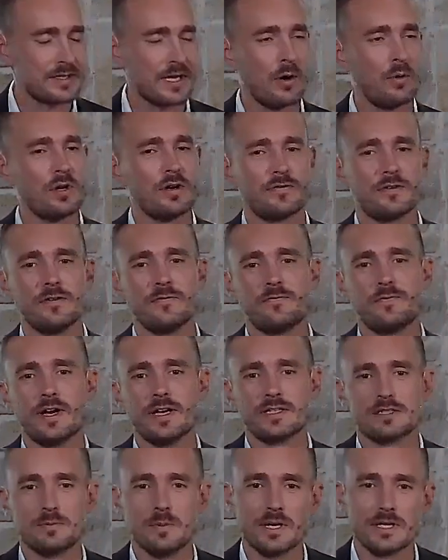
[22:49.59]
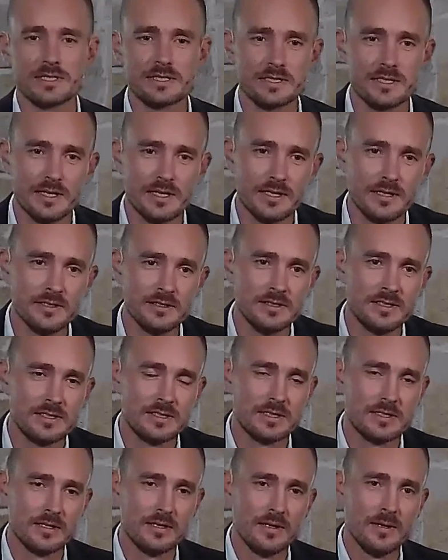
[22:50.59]
I would have confessed my
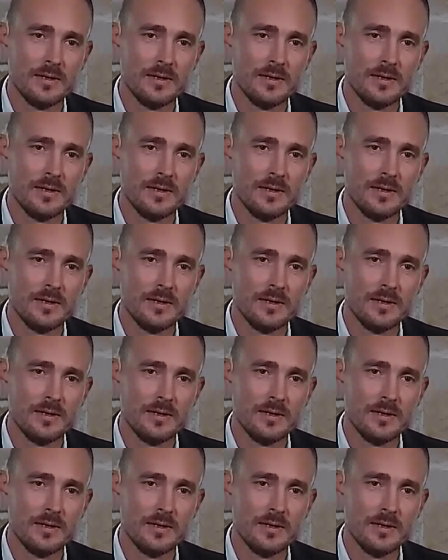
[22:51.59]
sins.